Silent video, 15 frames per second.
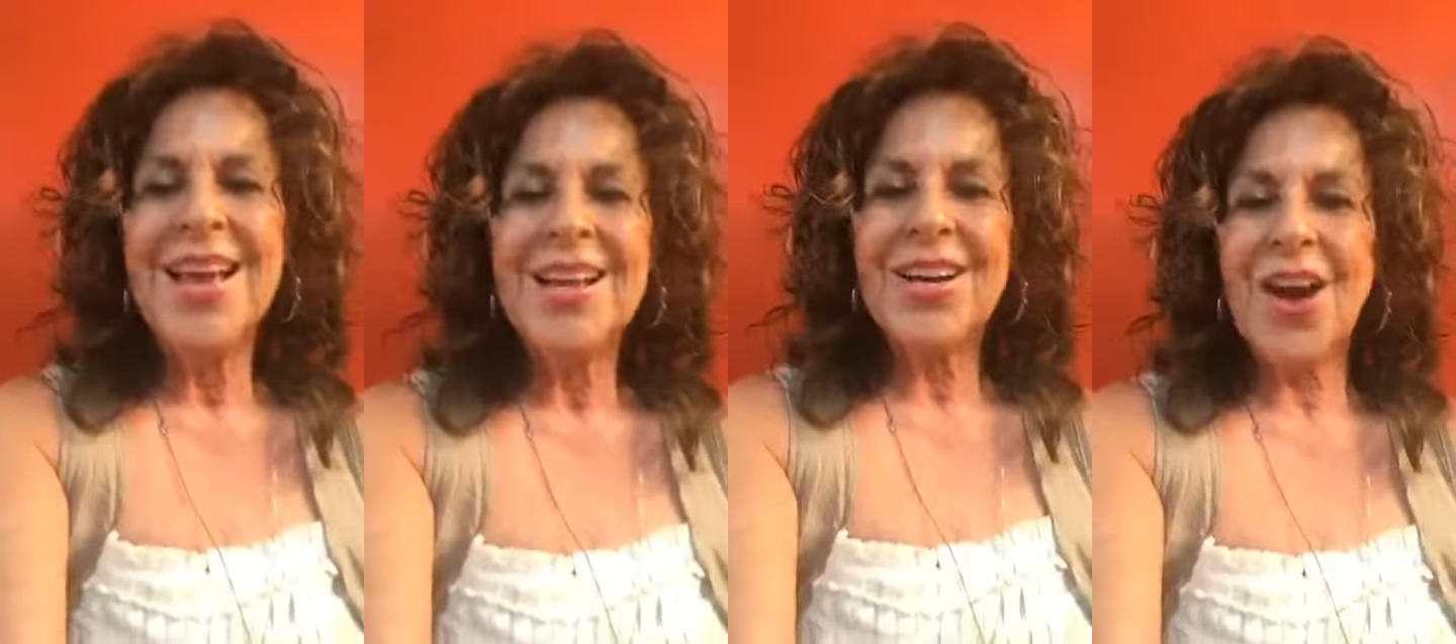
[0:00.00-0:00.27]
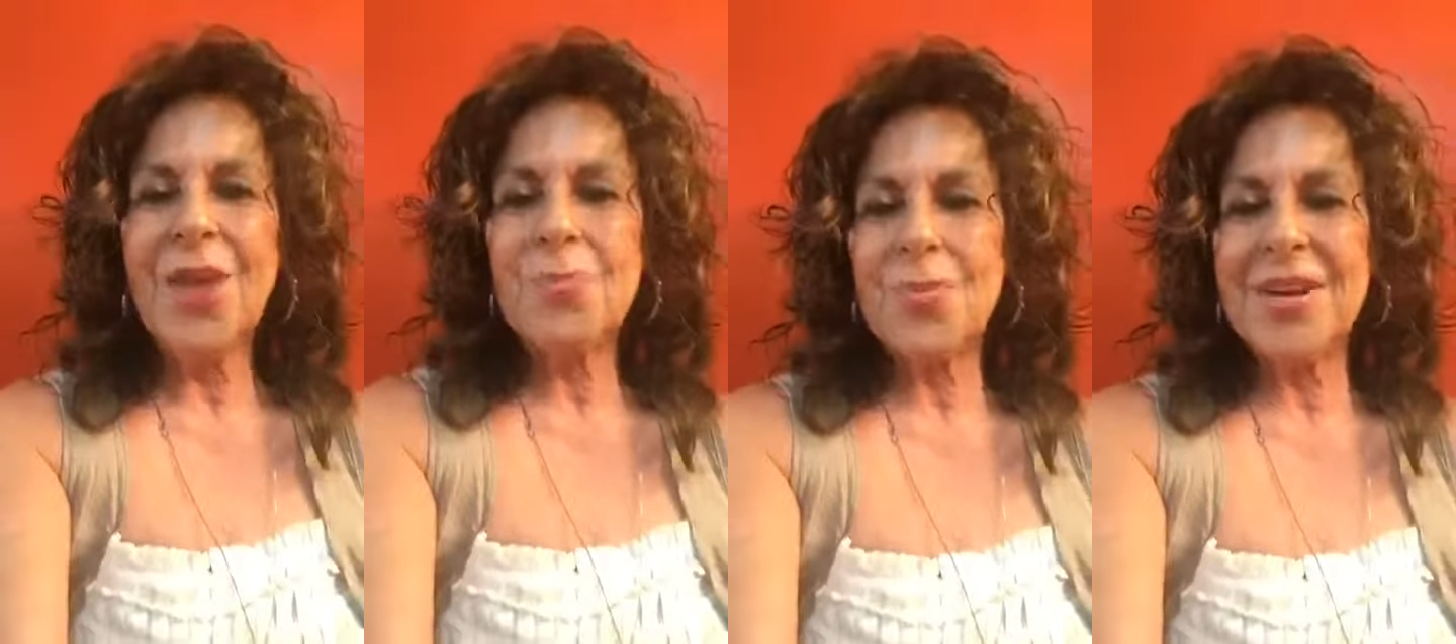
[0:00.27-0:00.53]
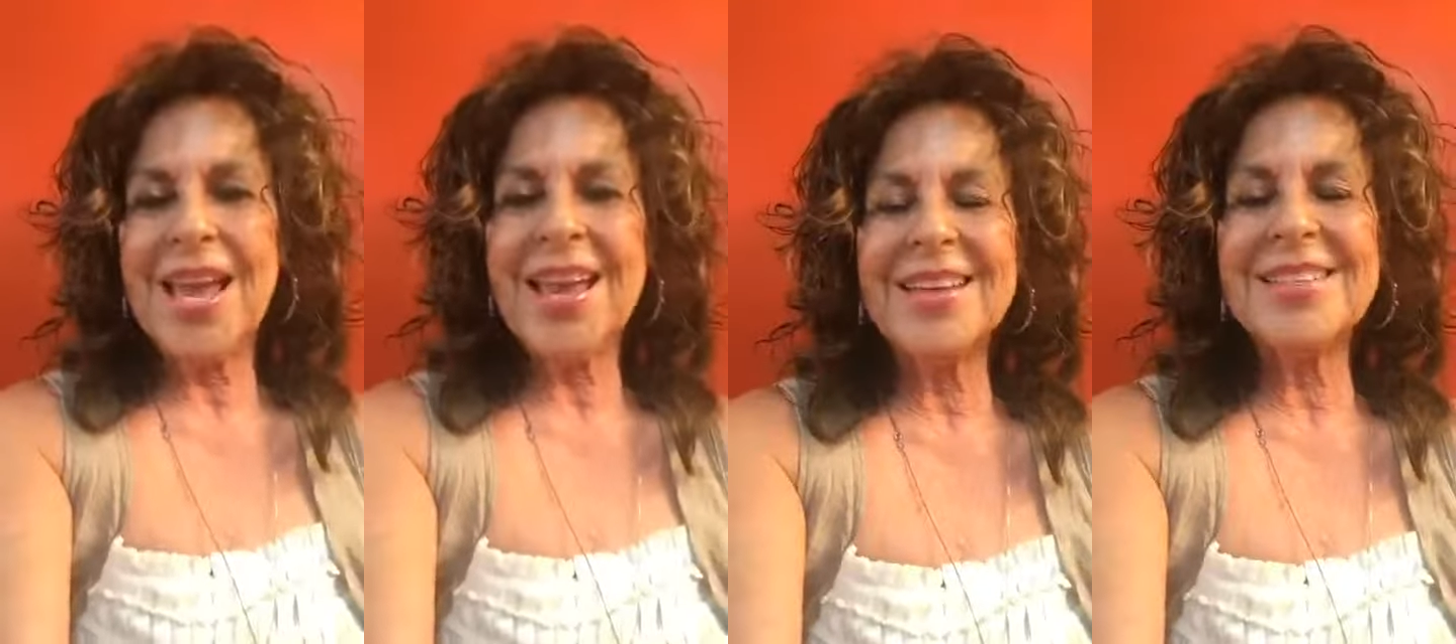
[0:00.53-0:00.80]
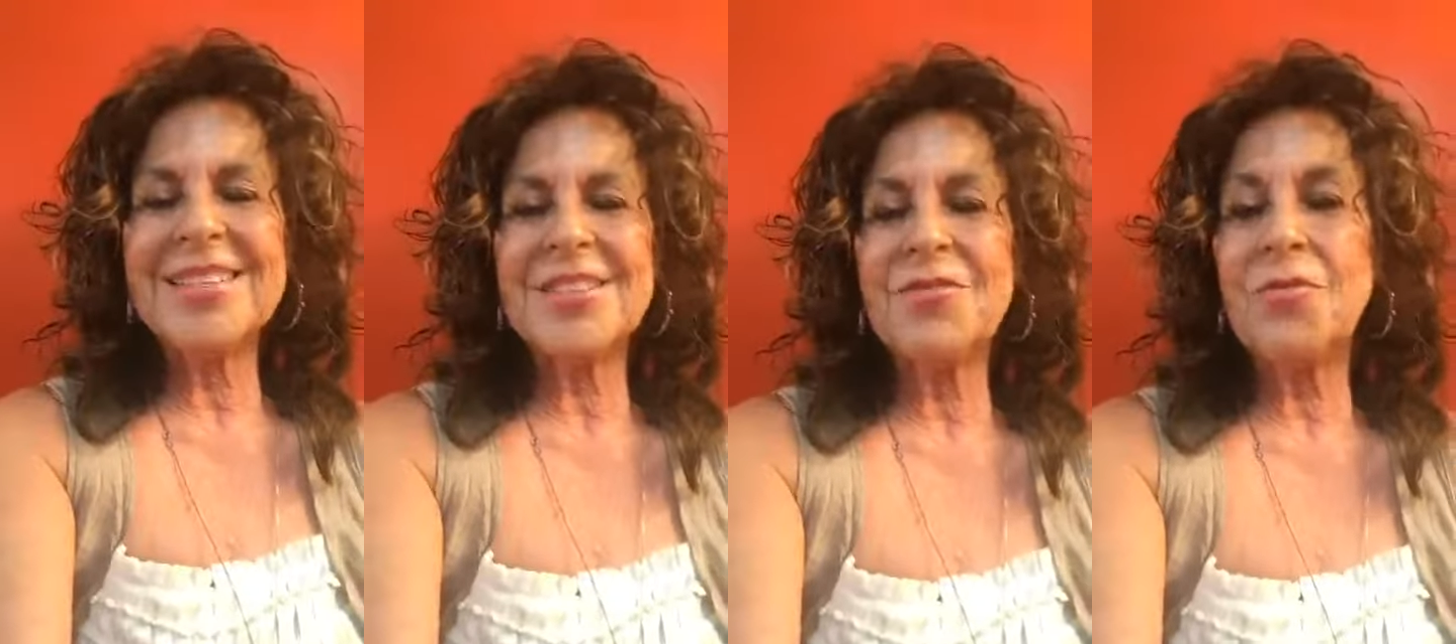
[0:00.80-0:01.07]

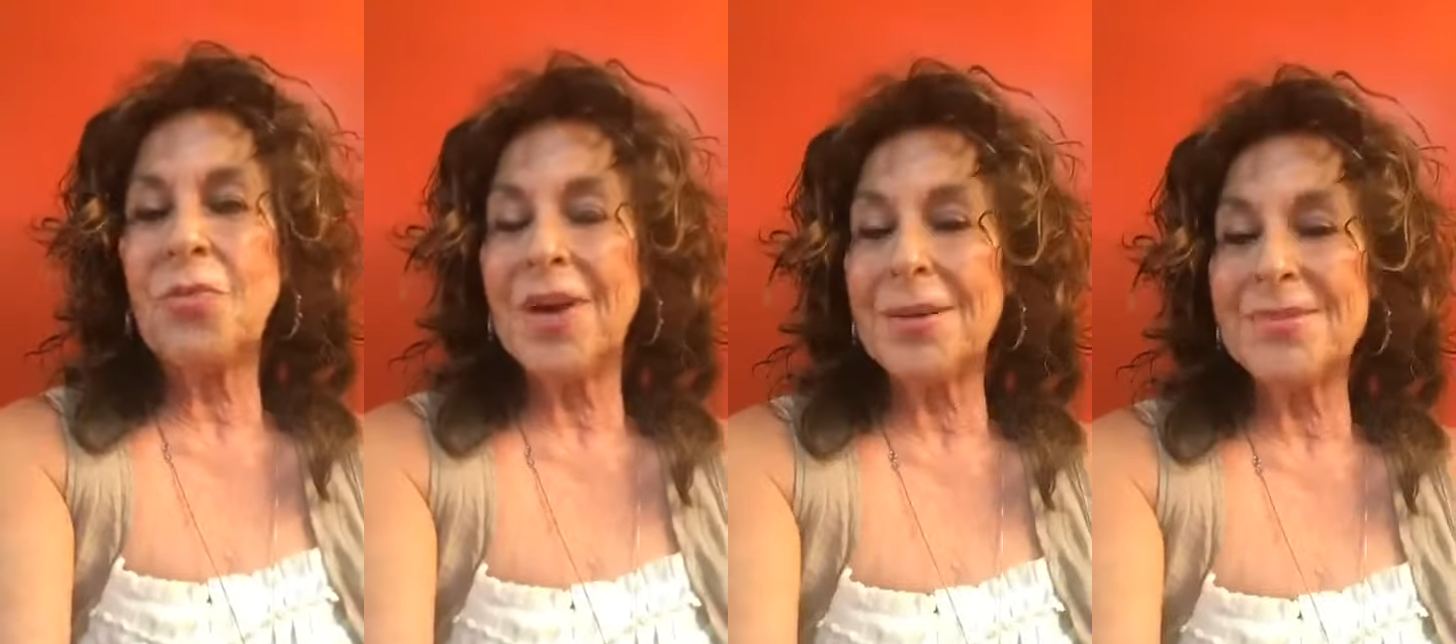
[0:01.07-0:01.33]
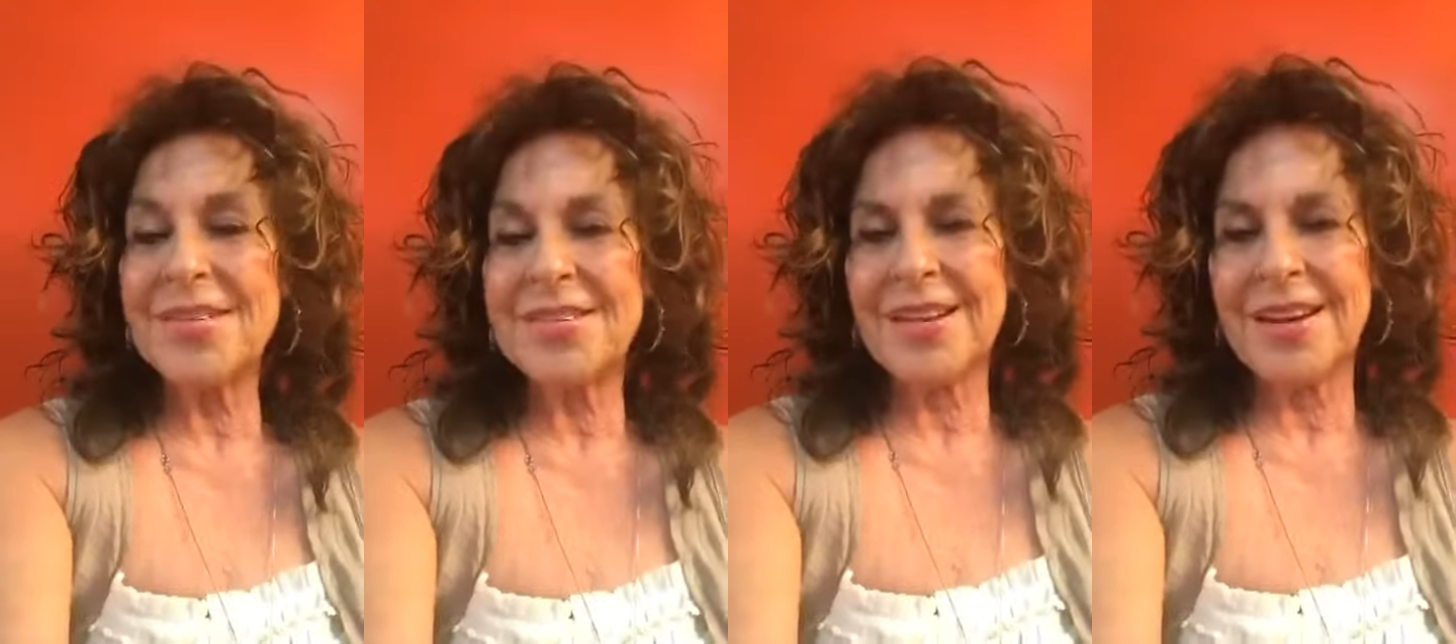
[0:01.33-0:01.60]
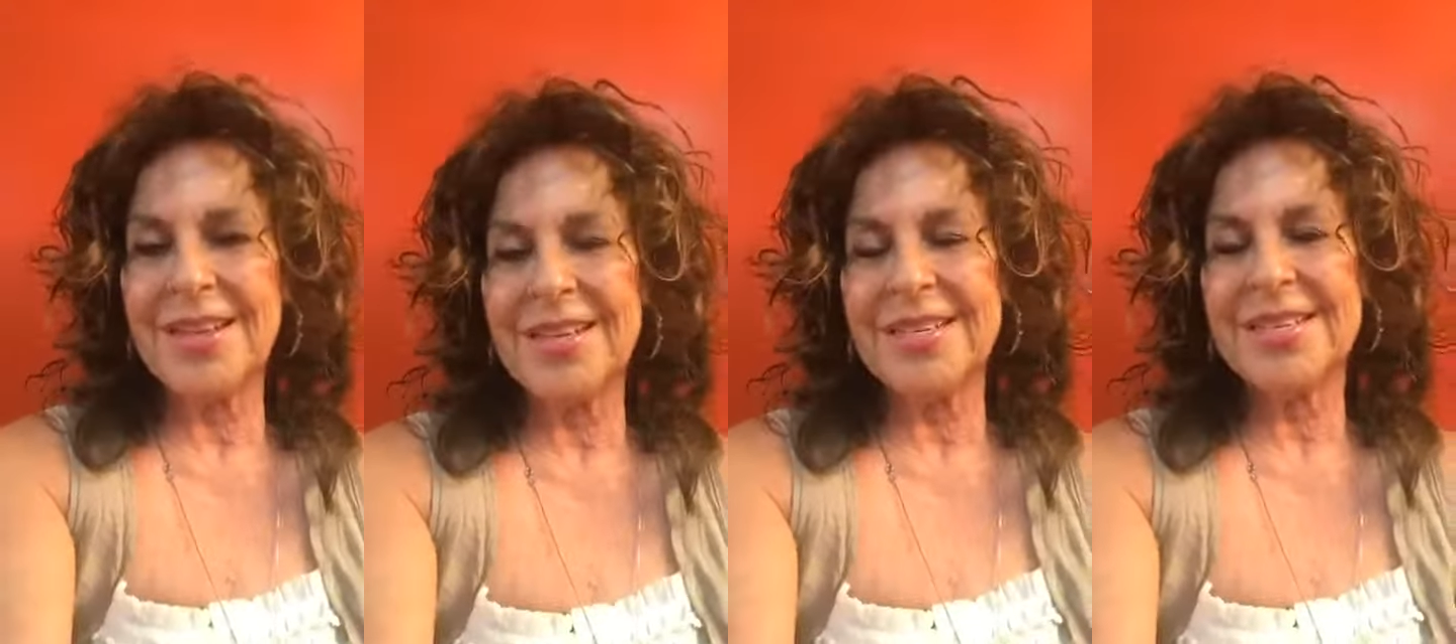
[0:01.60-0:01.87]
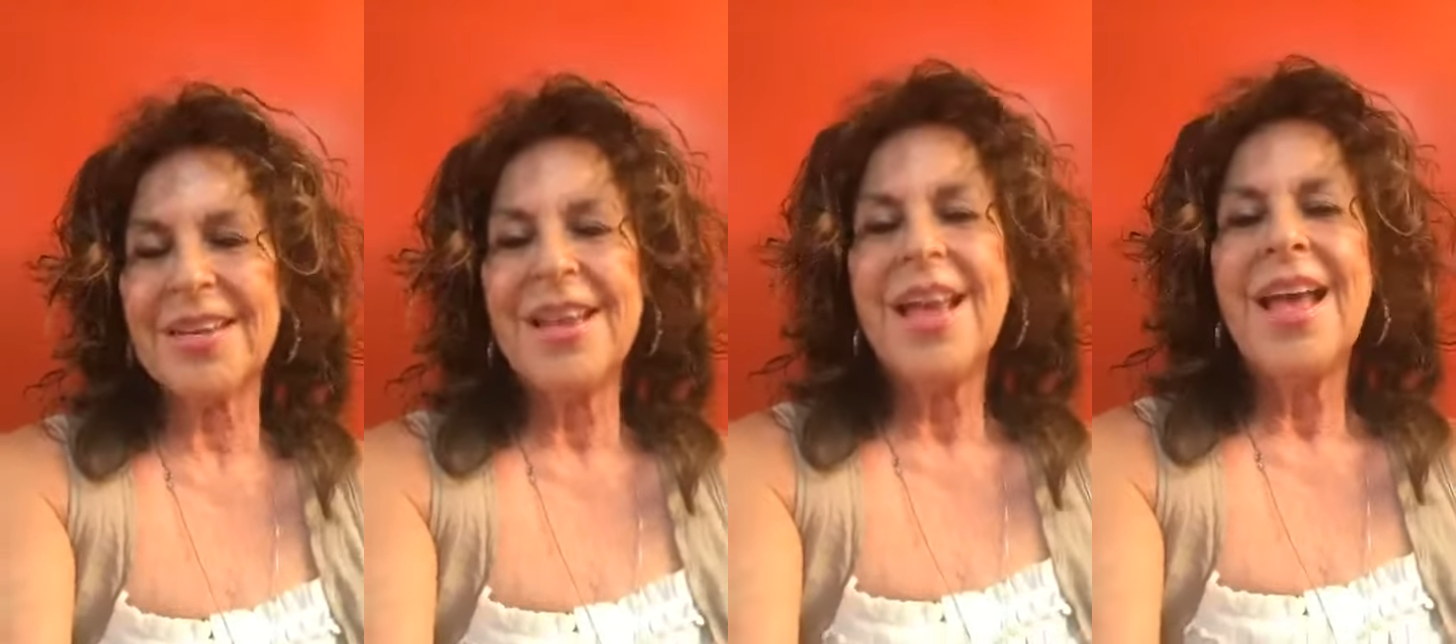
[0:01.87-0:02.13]
comprehensive
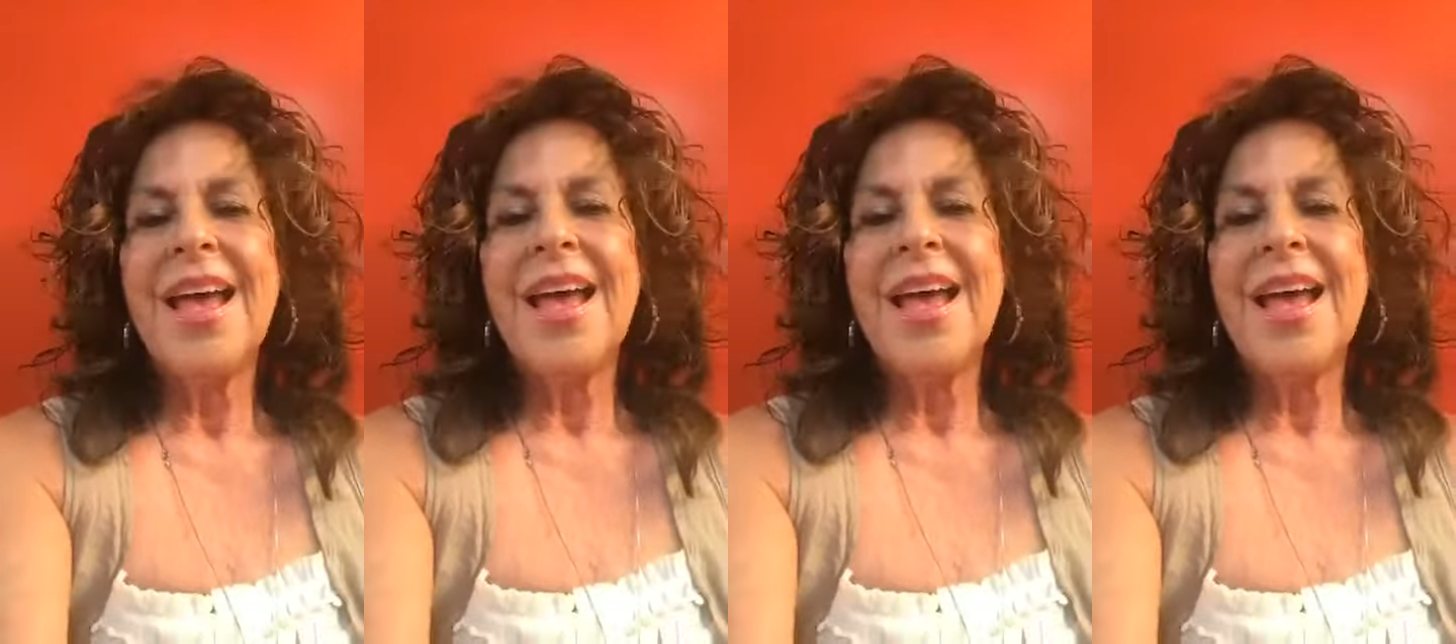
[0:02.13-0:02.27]
website